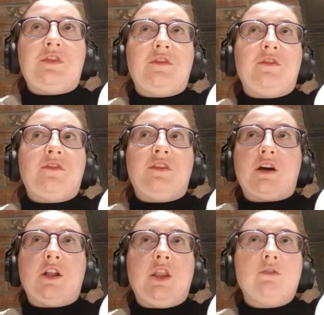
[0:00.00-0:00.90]
The
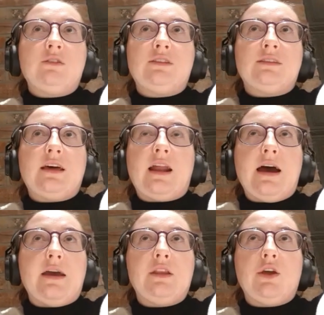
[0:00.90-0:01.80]
closest that I
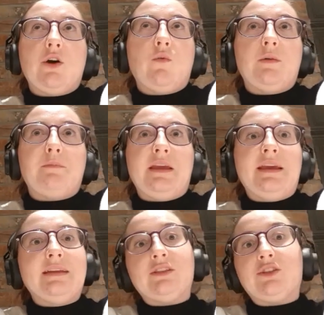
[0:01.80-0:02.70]
know would be
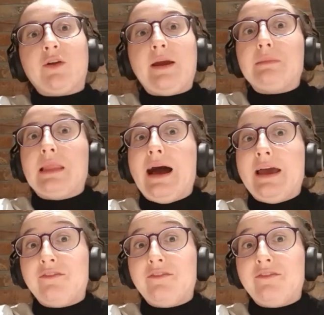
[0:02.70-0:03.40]
Instagram Live.